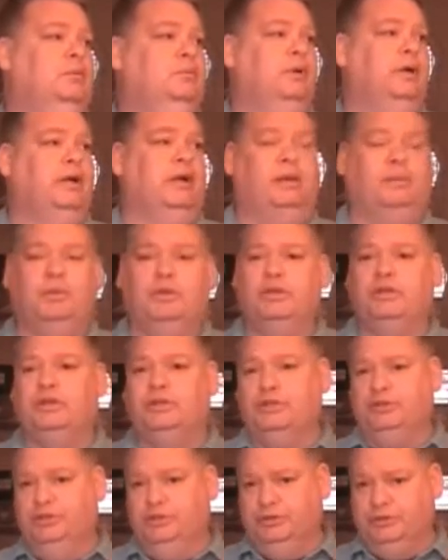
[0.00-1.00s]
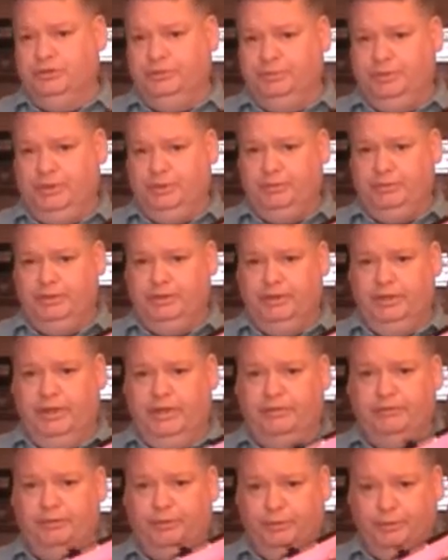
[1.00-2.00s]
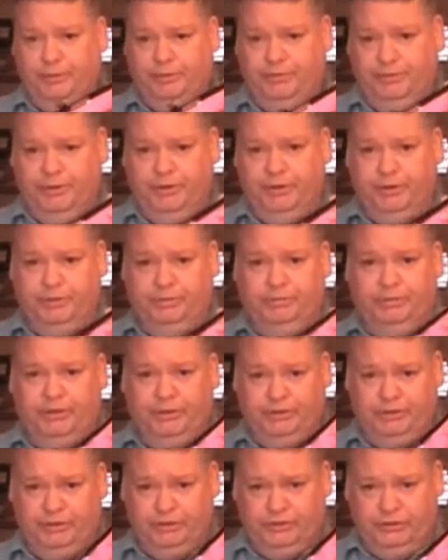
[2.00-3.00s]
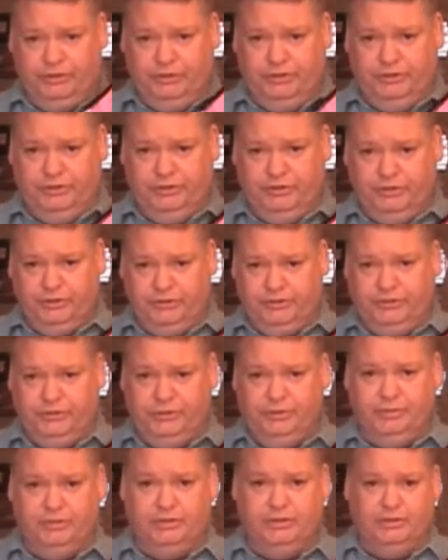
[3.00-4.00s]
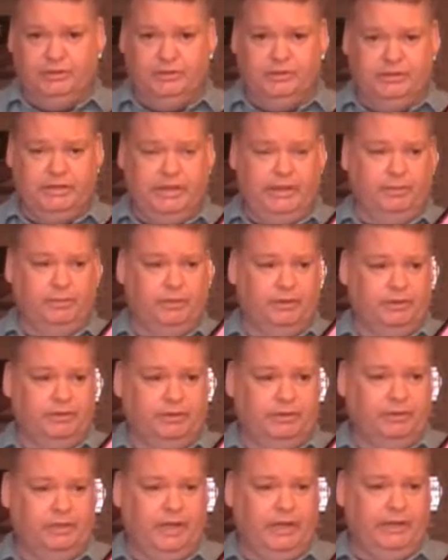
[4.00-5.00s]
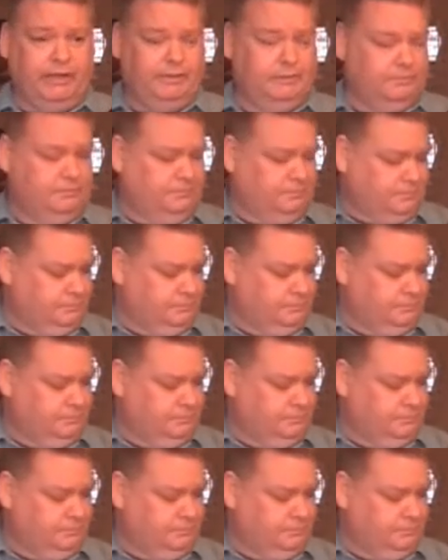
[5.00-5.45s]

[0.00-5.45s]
But I'm only going to use the pink one today for the review because it's easier to see with the camera and the light.